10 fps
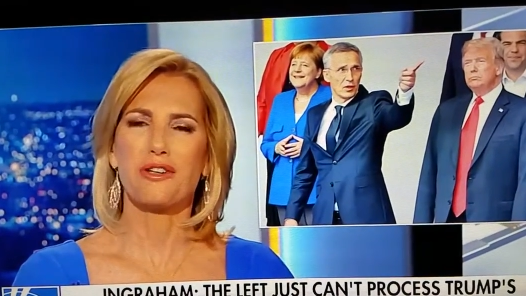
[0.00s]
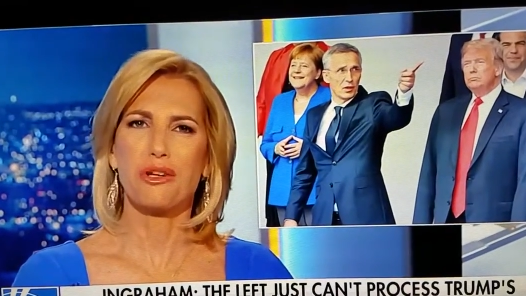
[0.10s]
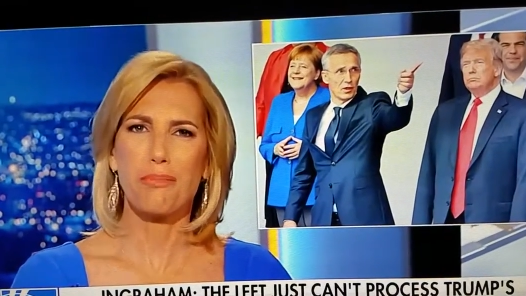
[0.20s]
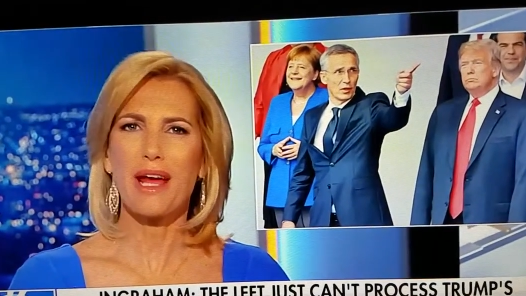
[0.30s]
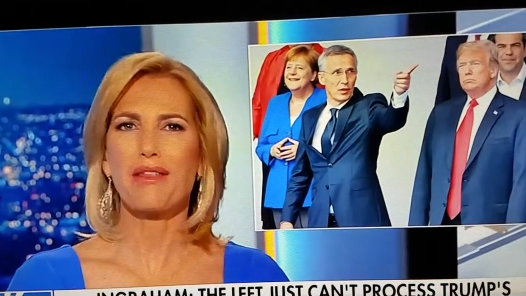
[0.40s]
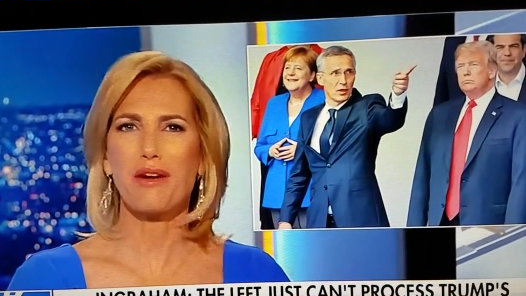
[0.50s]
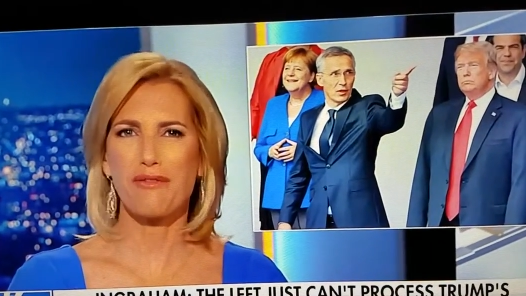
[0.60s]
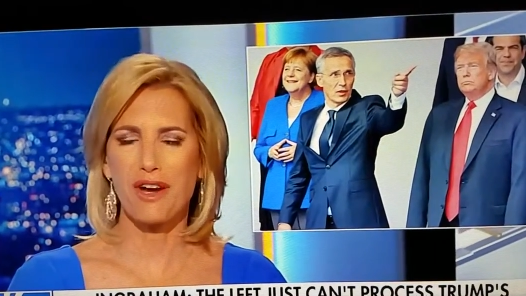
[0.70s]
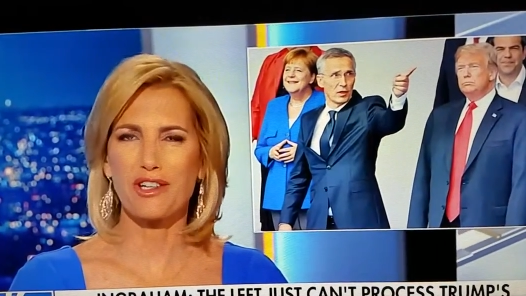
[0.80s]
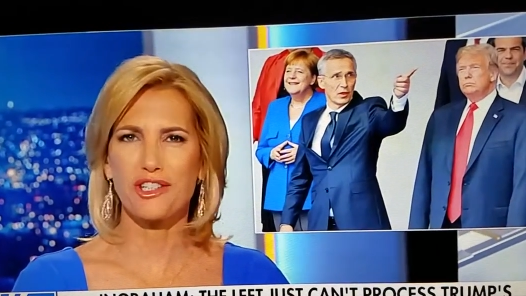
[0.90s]
Speaker 1: to pay their
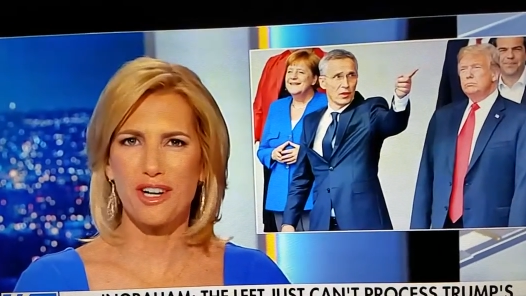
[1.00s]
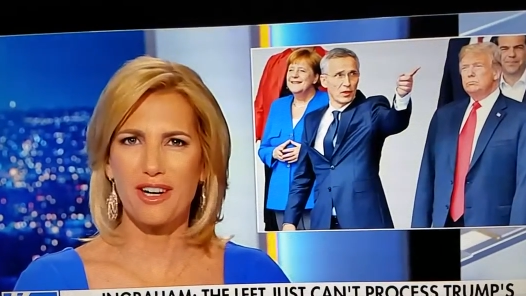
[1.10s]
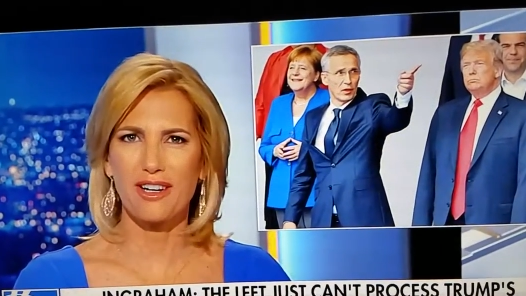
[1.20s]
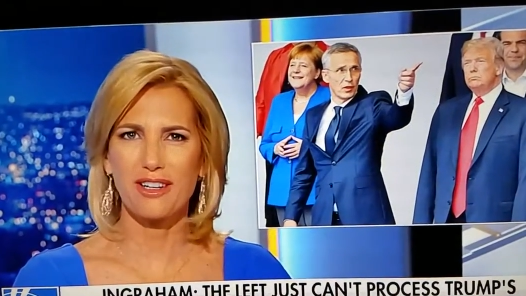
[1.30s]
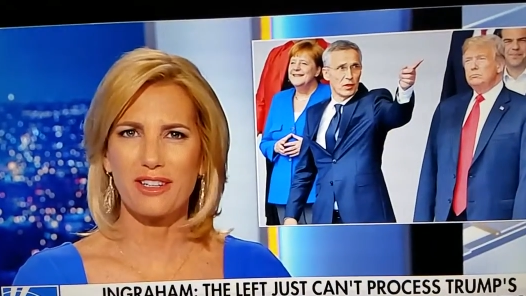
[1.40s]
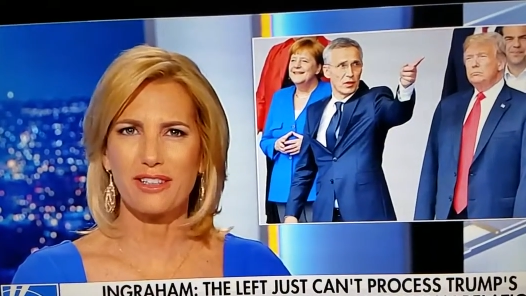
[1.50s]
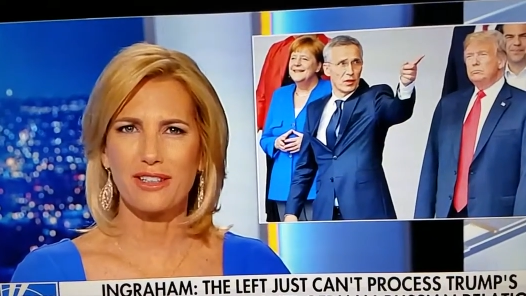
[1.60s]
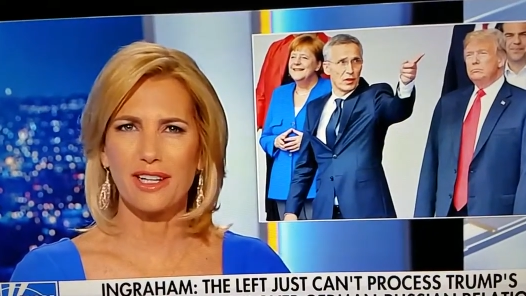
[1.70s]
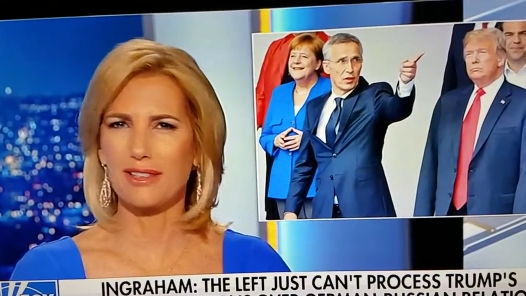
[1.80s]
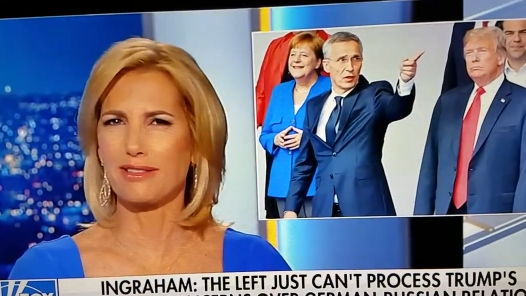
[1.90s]
fair share
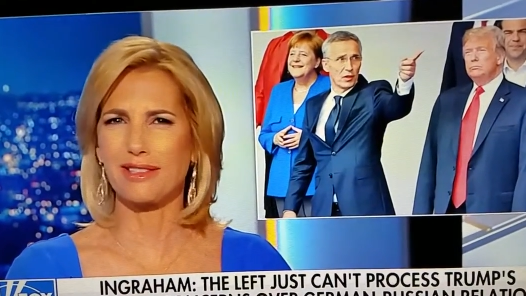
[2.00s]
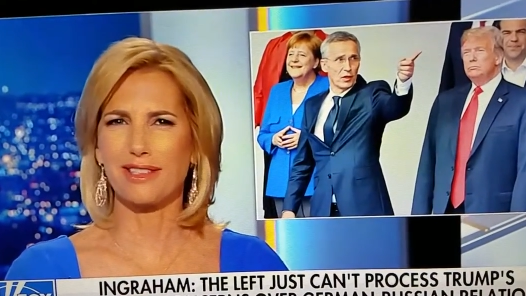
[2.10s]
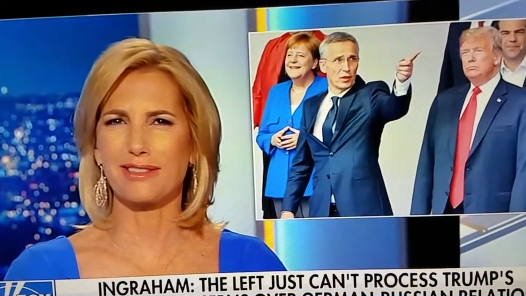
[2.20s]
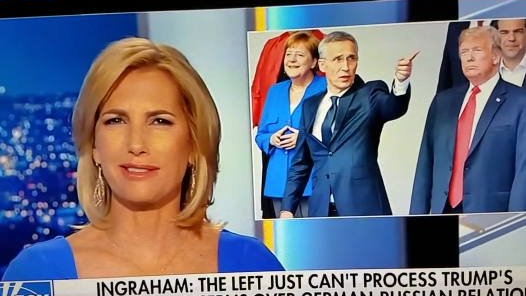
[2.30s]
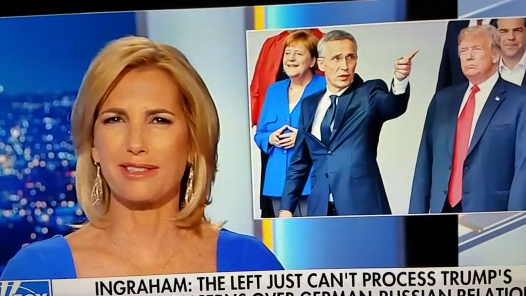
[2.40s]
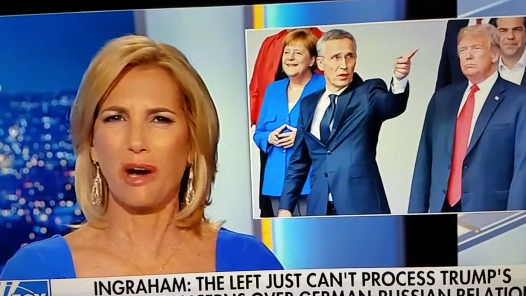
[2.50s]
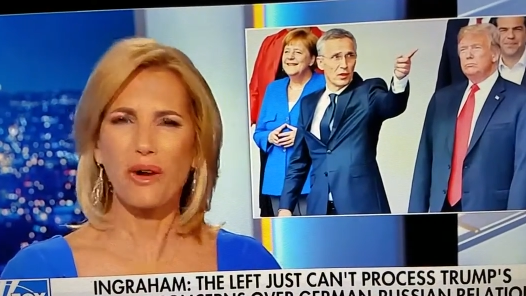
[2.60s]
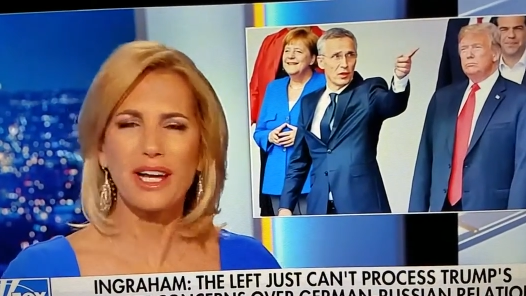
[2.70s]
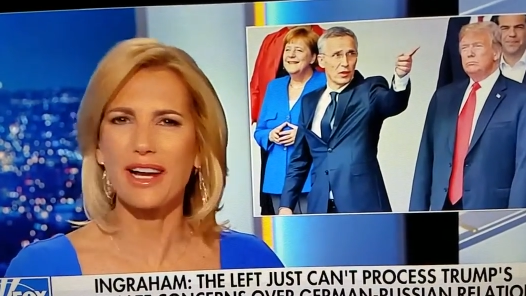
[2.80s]
is, is going